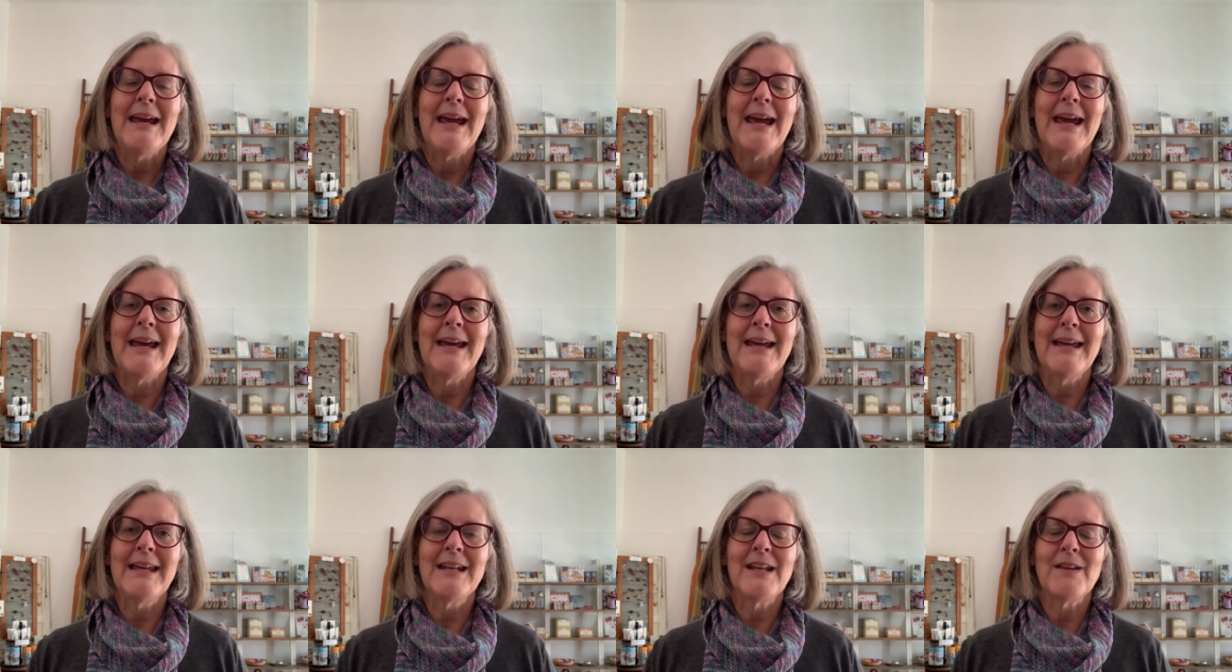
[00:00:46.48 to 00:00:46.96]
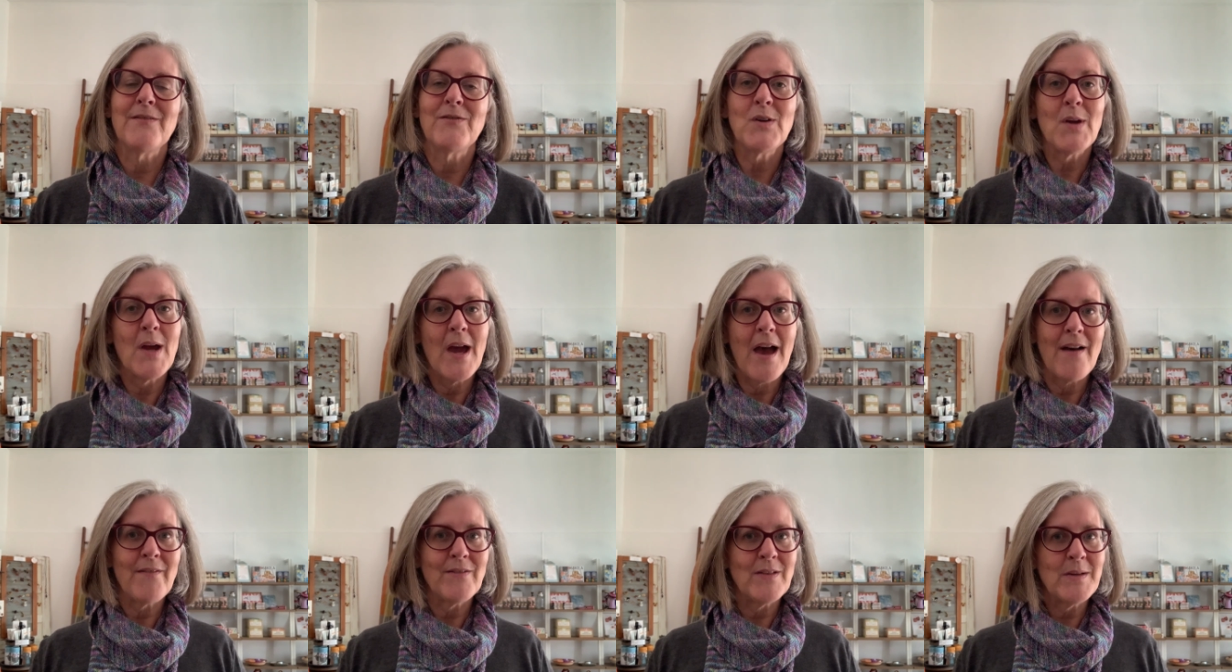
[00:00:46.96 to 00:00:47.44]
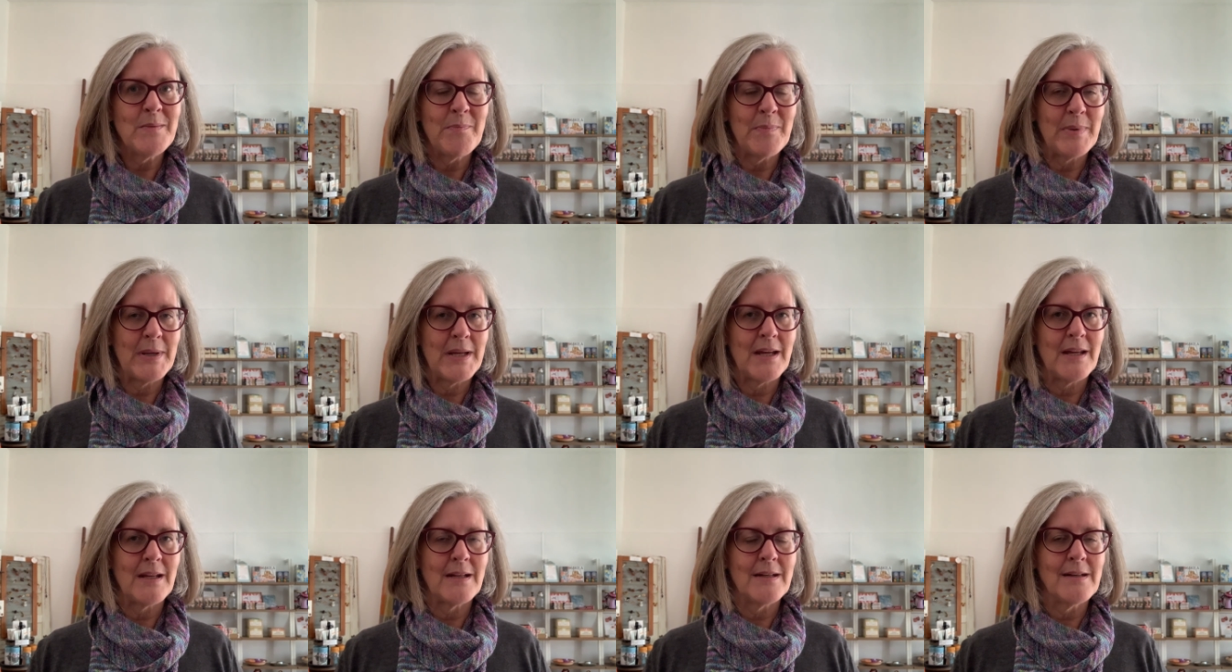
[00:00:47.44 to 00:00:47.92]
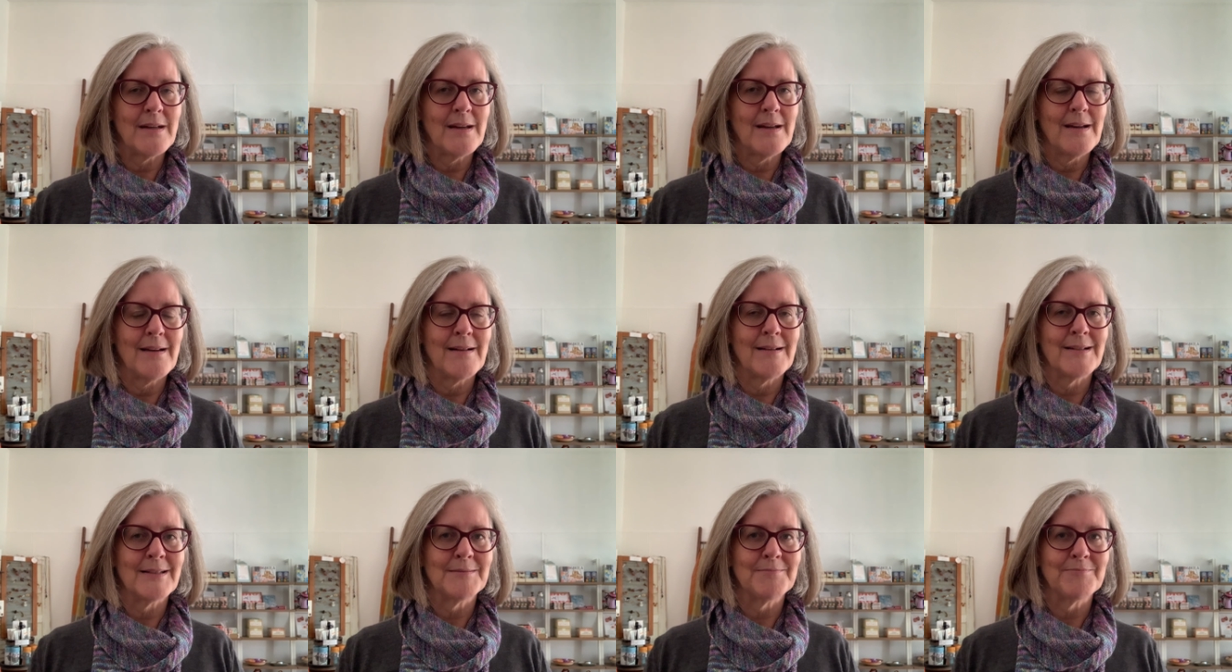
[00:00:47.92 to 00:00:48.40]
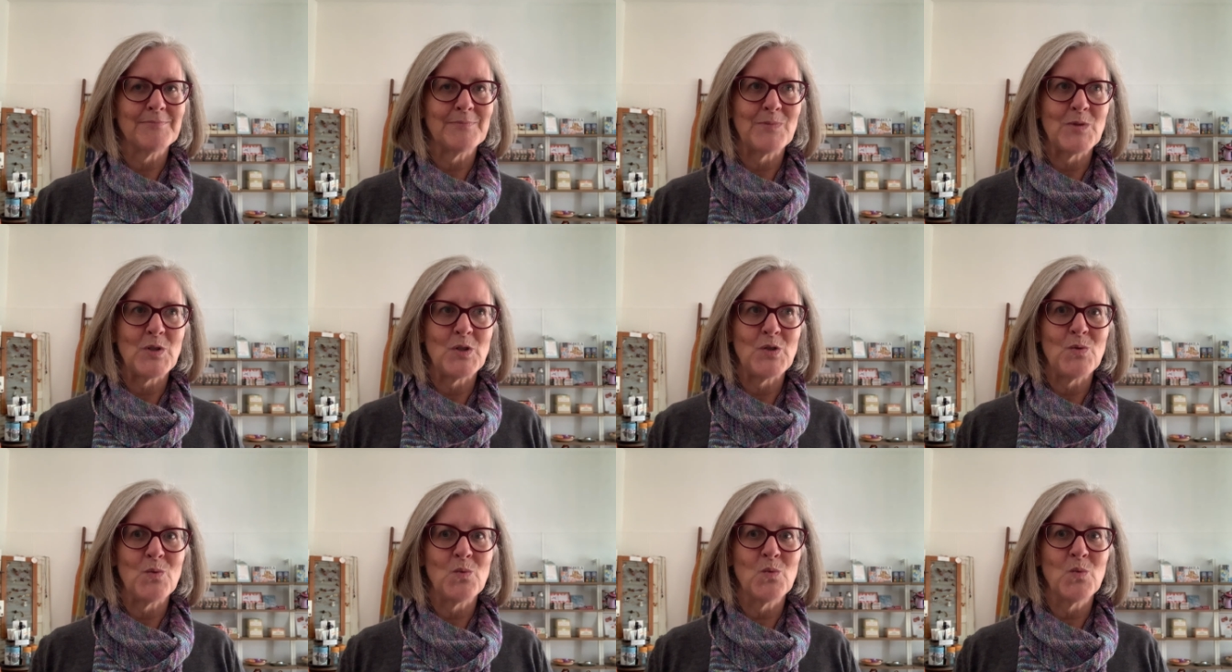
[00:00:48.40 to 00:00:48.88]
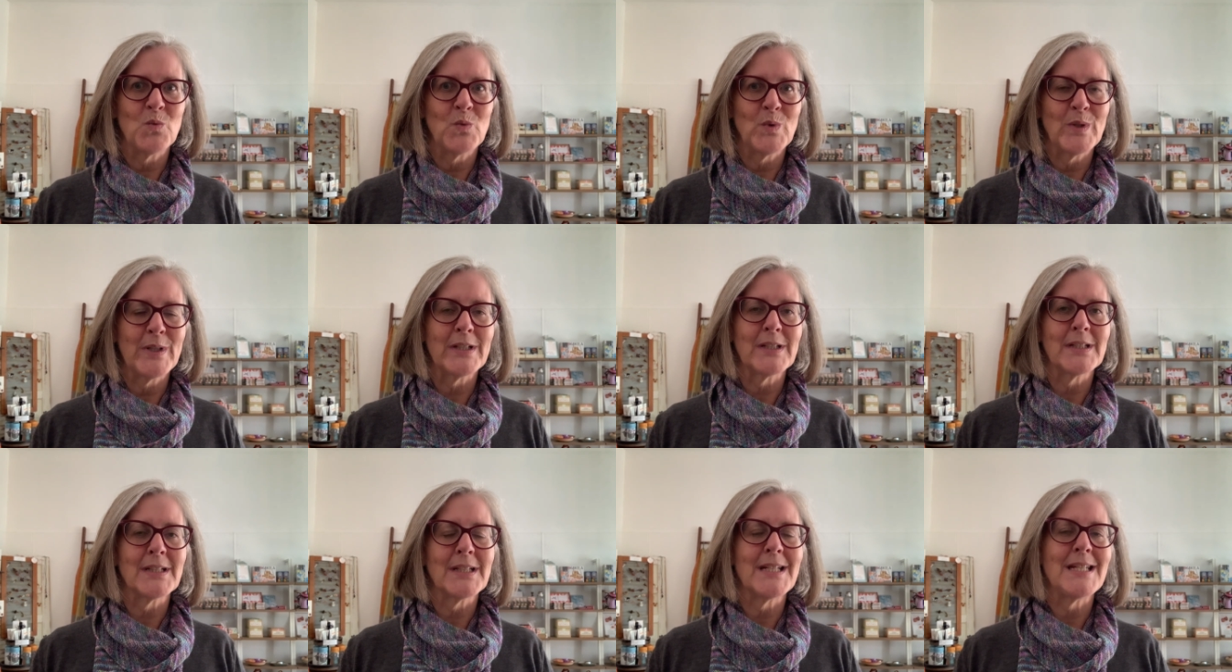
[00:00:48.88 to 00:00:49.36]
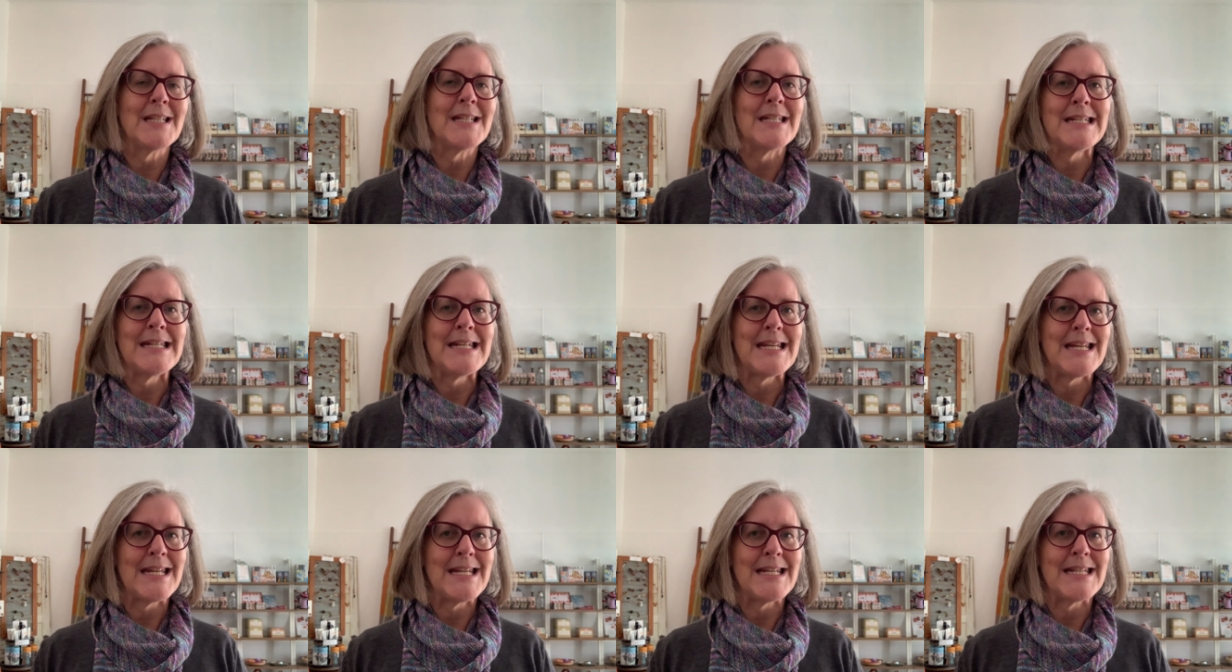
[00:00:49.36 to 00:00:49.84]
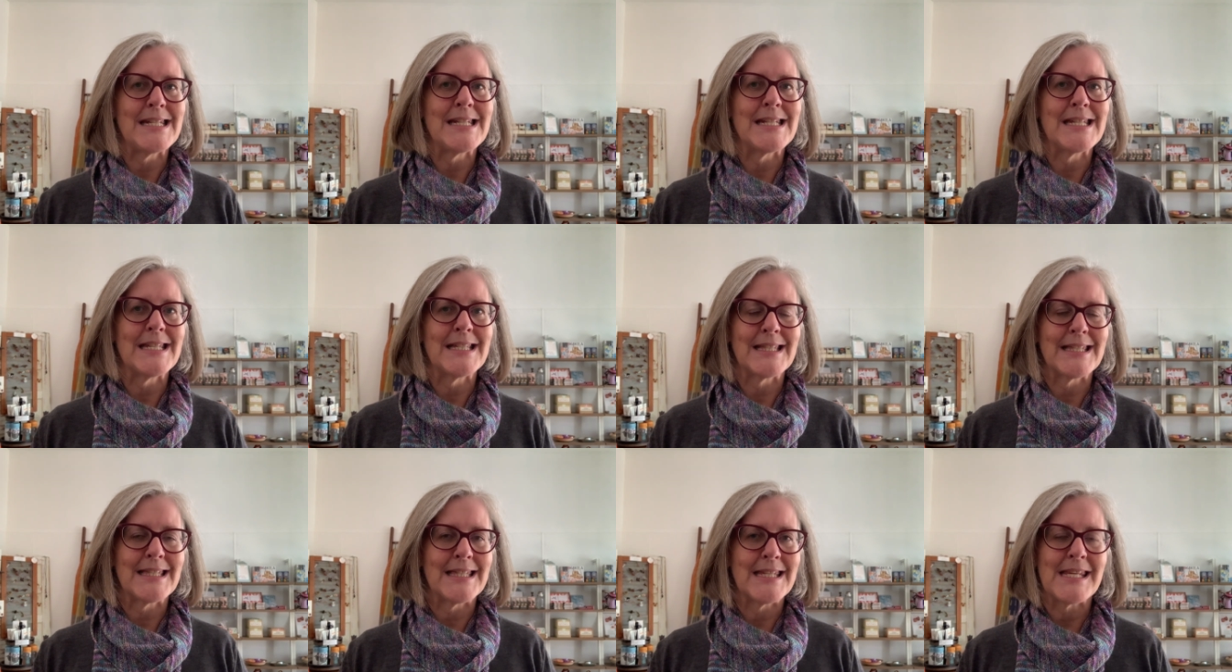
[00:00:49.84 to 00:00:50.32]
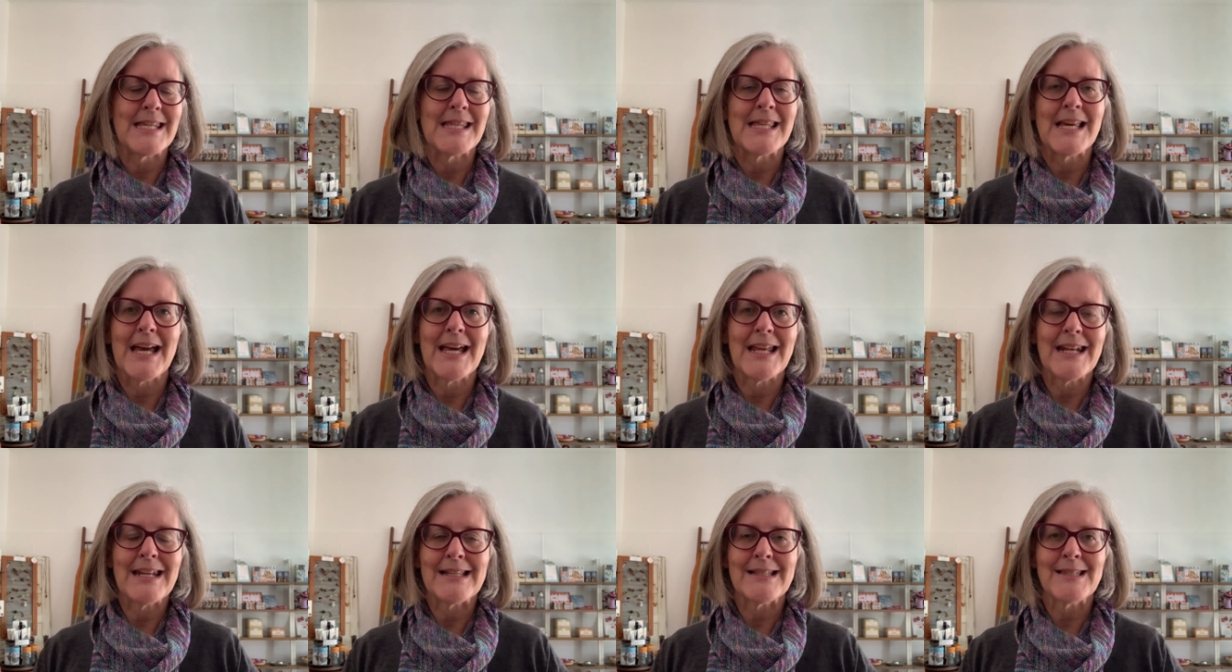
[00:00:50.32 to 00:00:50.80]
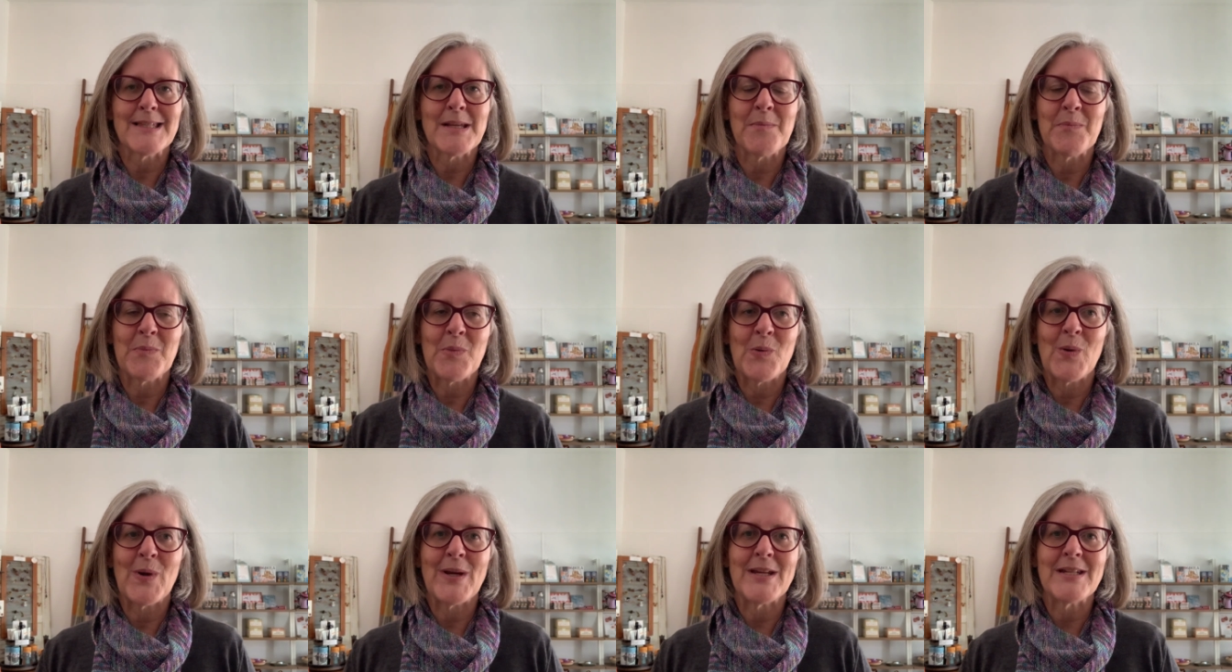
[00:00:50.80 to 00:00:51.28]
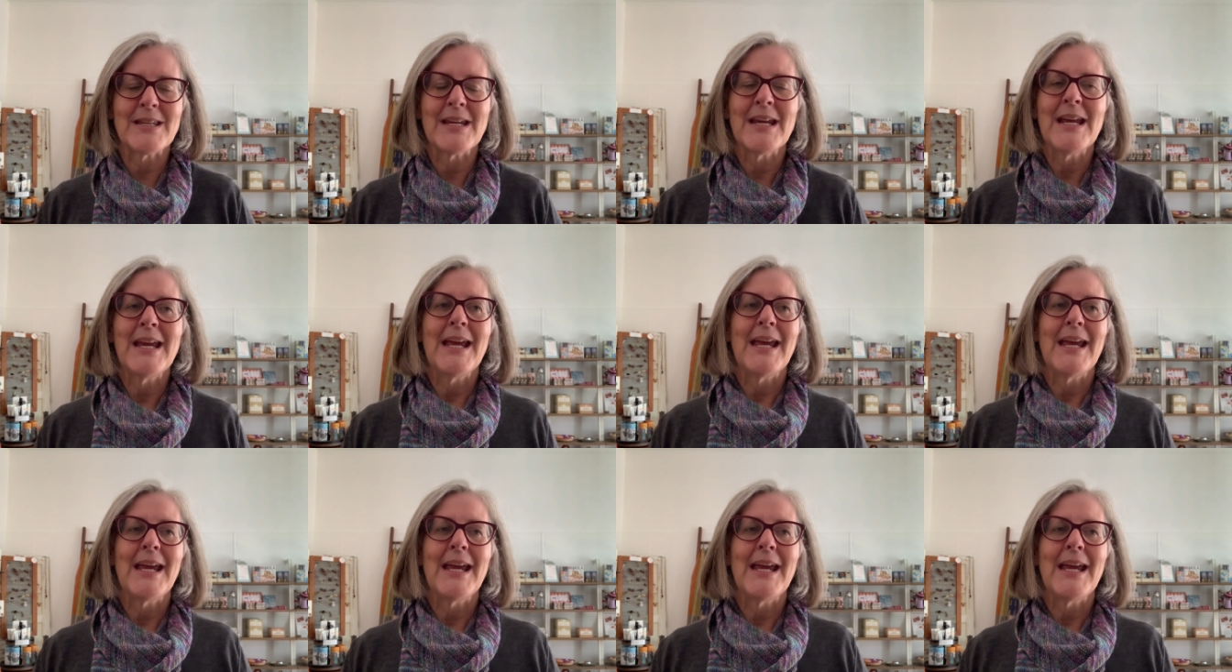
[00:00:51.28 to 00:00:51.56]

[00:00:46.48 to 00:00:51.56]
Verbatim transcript: And if you haven't been, um, you really need to see that at some point.